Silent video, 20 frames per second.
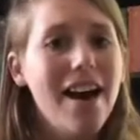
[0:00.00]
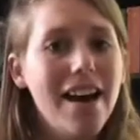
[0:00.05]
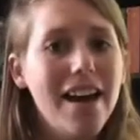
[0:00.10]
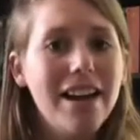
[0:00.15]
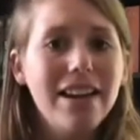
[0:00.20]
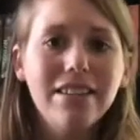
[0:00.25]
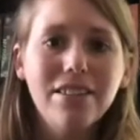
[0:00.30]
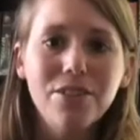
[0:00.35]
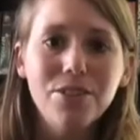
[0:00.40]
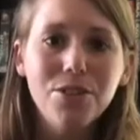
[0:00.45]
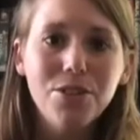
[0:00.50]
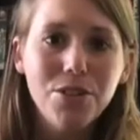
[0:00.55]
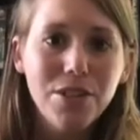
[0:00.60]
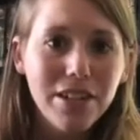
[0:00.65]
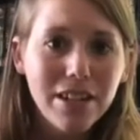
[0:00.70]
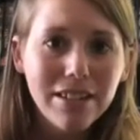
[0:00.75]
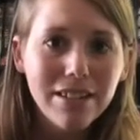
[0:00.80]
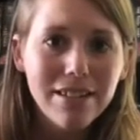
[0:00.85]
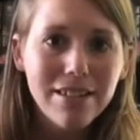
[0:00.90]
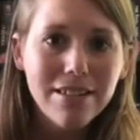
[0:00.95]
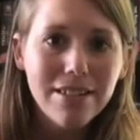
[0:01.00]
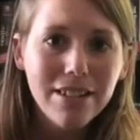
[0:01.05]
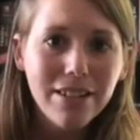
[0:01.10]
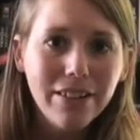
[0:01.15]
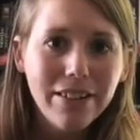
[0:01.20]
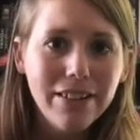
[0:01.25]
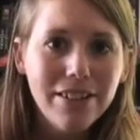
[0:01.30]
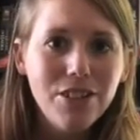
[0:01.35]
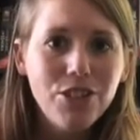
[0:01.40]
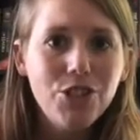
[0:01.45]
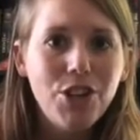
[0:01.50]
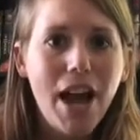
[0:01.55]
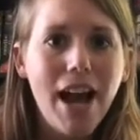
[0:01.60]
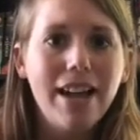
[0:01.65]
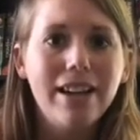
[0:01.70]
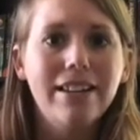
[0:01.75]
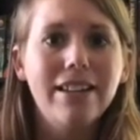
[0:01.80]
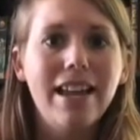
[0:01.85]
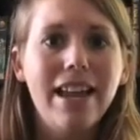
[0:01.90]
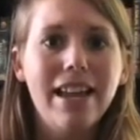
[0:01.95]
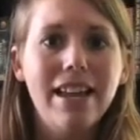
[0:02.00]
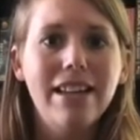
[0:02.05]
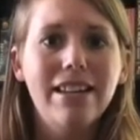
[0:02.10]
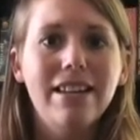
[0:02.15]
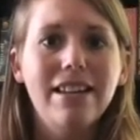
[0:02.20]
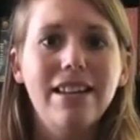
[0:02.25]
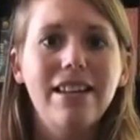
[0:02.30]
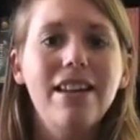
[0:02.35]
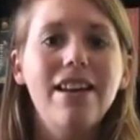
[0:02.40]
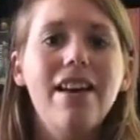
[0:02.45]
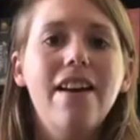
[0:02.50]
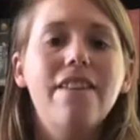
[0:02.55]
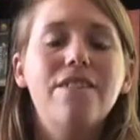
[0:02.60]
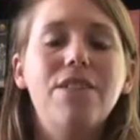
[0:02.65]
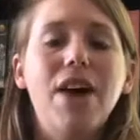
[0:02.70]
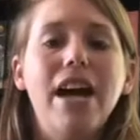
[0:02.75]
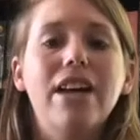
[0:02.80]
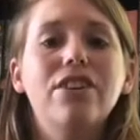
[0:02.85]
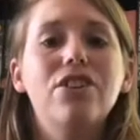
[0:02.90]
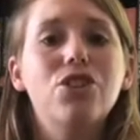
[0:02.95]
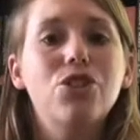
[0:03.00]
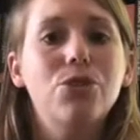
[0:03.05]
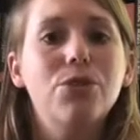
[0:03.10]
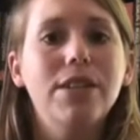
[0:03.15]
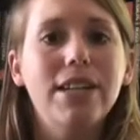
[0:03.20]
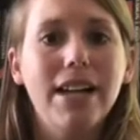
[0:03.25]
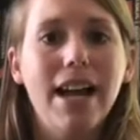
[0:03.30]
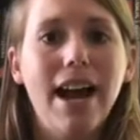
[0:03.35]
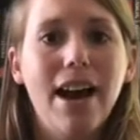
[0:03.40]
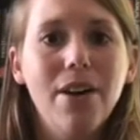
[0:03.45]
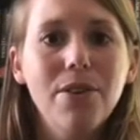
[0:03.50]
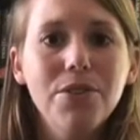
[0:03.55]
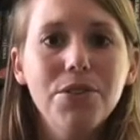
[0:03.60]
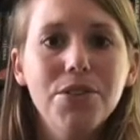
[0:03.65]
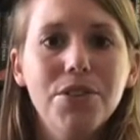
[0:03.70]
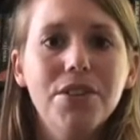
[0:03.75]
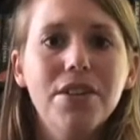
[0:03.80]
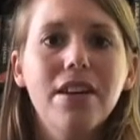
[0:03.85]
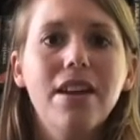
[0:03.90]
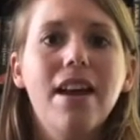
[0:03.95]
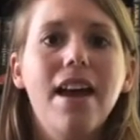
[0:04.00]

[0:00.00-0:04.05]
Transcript: In the series, Jack and Annie find a treehouse,